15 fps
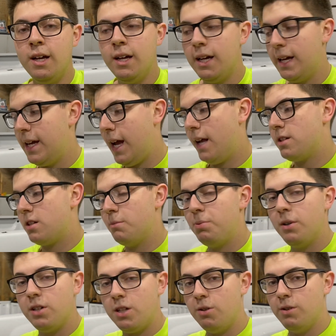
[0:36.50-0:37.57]
he has to
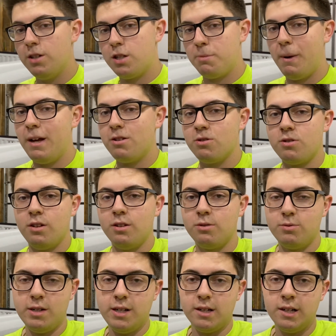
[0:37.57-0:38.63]
put 2-inch spacers on the
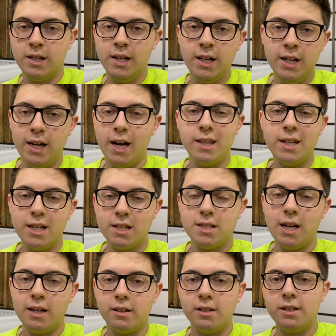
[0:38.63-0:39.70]
rear. I think it's
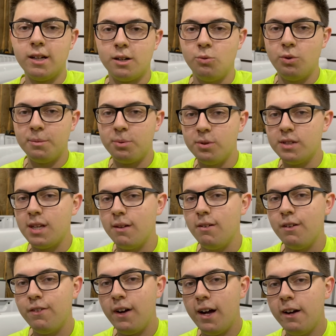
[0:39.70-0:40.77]
technically like
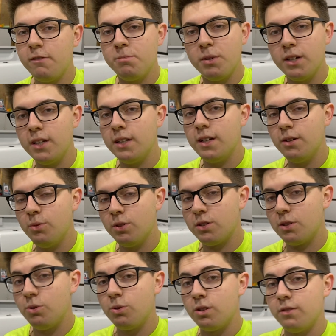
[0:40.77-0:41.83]
1.75, but you know, what's a
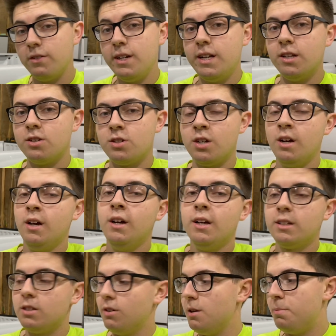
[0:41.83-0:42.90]
quarter of an inch?
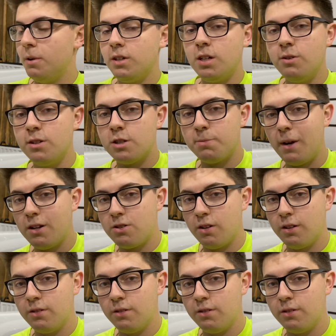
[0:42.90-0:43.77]
So he put 2-inch spacers on the